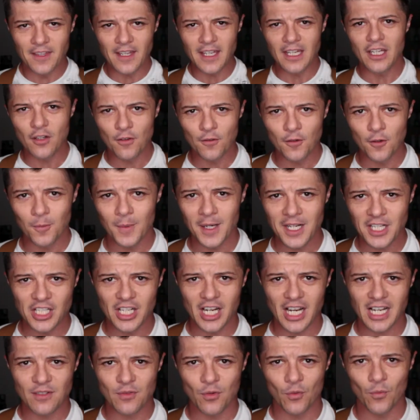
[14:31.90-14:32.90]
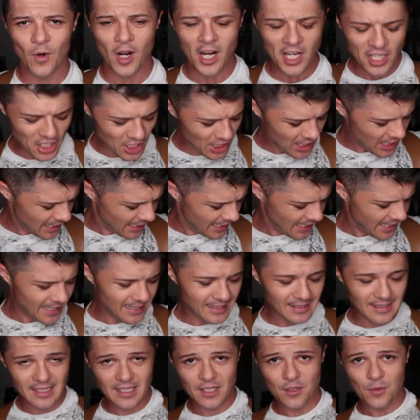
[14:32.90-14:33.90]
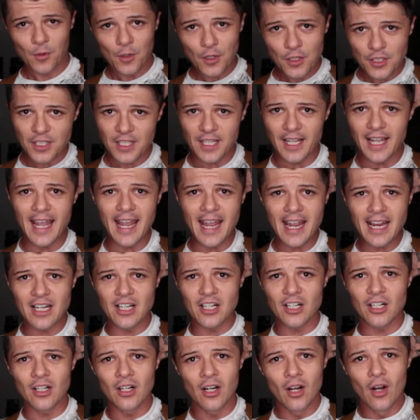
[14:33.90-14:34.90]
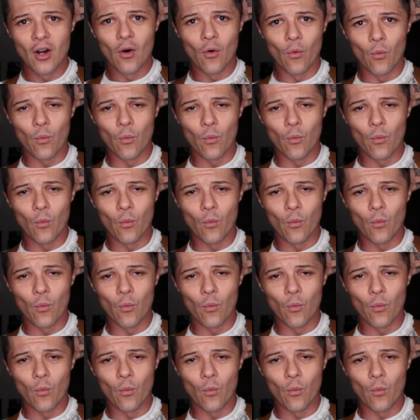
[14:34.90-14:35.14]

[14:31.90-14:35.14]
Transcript: thank you very much guys for watching again this was Aker